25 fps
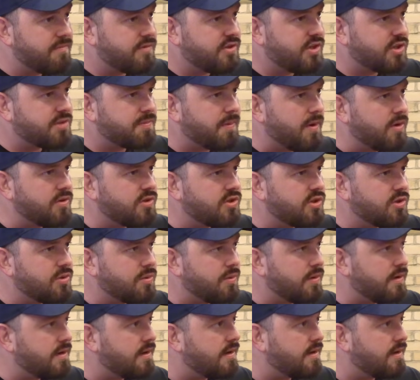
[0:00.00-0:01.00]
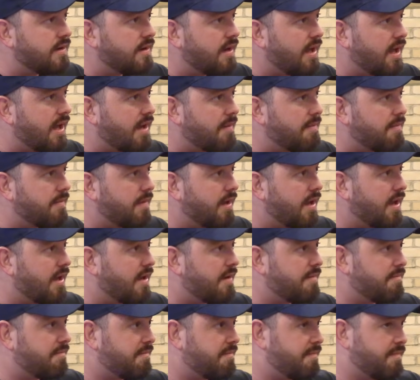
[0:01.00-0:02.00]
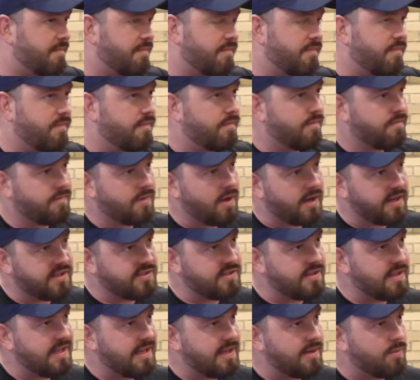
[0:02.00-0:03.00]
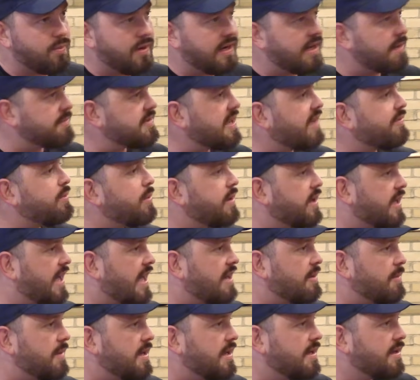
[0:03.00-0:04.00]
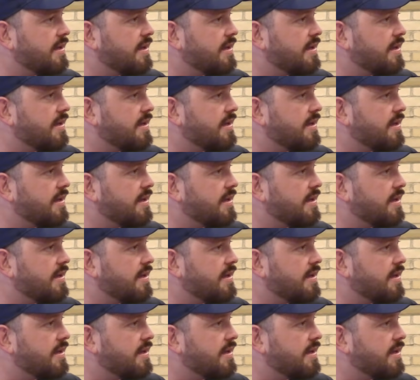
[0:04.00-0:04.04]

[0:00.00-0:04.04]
spoke to guys in the Williams F1 Academy.